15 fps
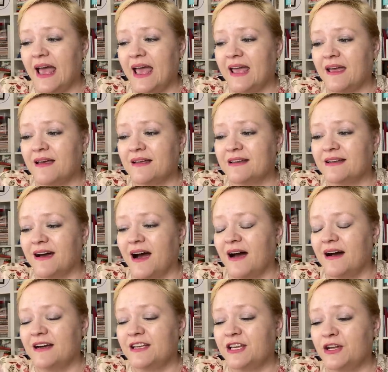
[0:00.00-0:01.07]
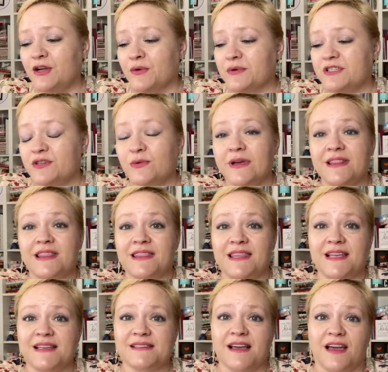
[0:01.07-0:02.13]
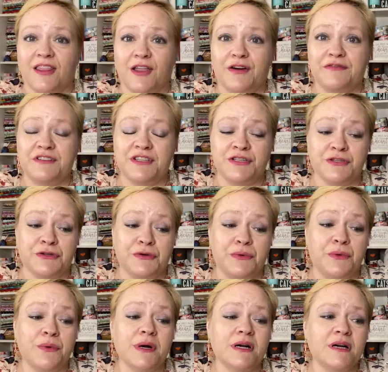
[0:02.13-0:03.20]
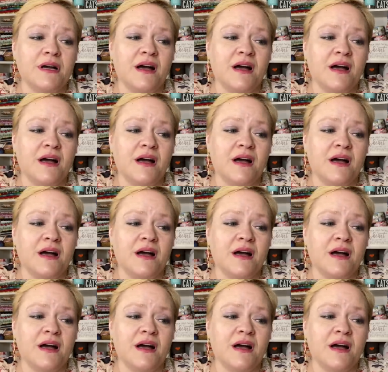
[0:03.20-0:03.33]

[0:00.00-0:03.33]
and, you know, doing the things I love to do,